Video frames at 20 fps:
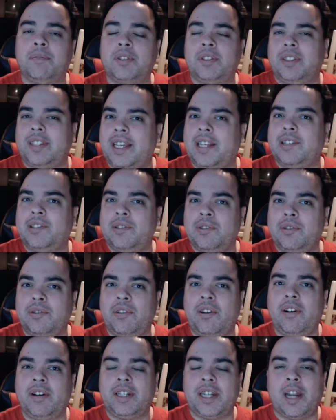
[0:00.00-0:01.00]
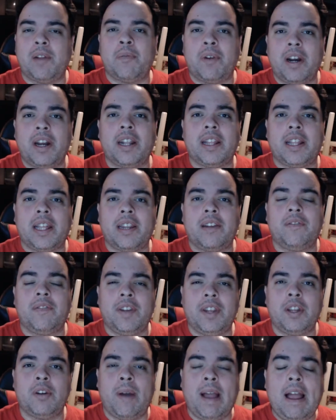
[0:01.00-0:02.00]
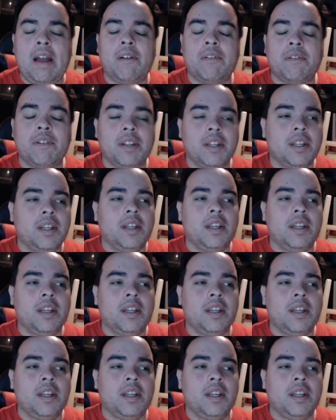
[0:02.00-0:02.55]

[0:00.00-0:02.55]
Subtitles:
It was taking too long and I wanted to get a video out.